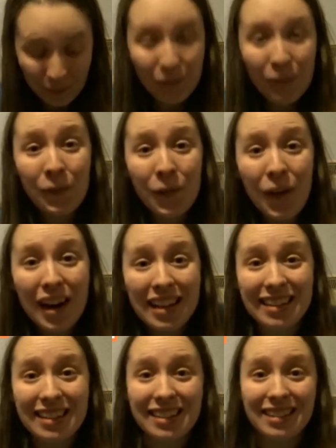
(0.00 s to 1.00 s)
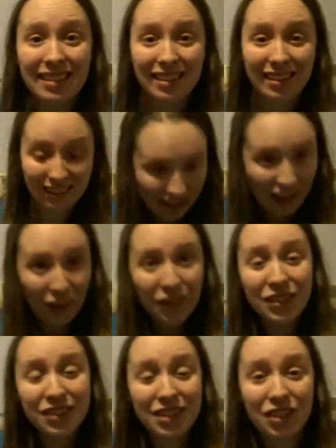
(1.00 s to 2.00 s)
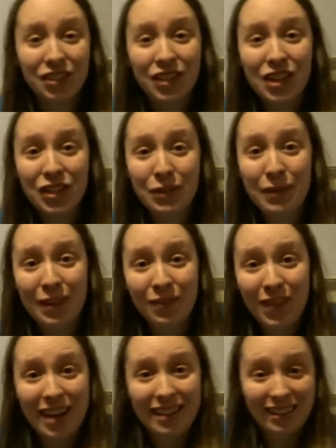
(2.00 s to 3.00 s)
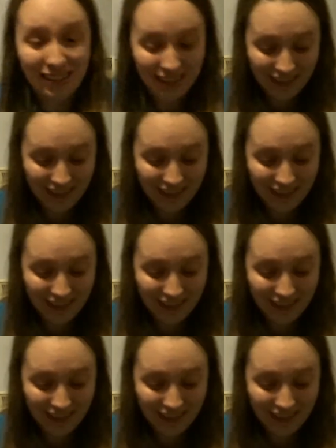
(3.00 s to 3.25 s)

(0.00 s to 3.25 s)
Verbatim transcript: What? I've got such a cringe on my face.